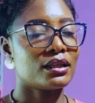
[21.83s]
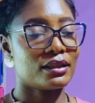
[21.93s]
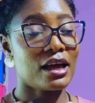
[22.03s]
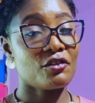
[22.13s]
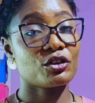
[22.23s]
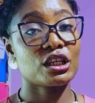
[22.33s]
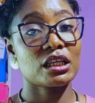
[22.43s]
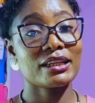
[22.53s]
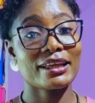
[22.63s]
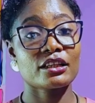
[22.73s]
the
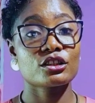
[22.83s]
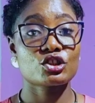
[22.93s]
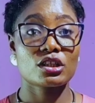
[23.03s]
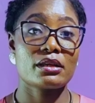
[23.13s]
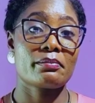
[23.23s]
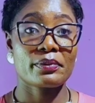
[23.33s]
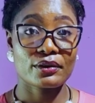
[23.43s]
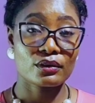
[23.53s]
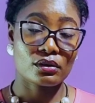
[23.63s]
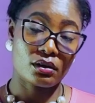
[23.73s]
African English
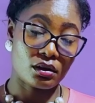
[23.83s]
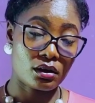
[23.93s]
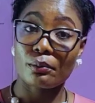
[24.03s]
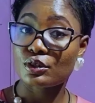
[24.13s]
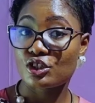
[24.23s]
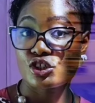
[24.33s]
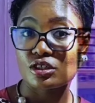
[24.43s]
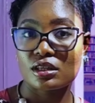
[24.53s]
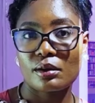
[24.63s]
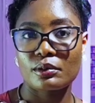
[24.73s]
Olympiad
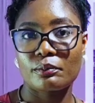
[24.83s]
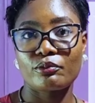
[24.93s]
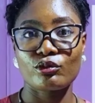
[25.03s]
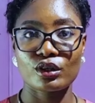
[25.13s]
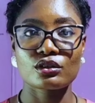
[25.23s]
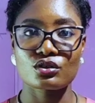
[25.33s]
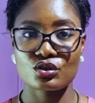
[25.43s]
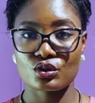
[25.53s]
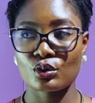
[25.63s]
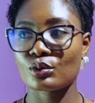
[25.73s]
competition coming up real
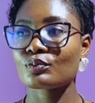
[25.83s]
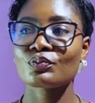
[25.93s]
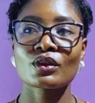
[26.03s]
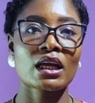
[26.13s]
soon,